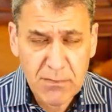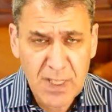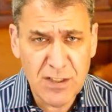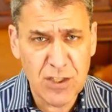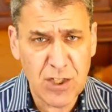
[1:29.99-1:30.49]

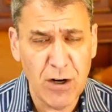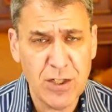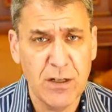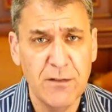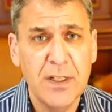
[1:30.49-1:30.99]
is in charge
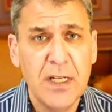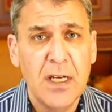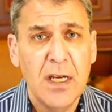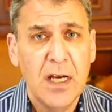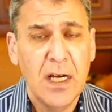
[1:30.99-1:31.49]
of
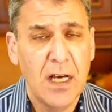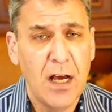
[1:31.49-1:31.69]
uh,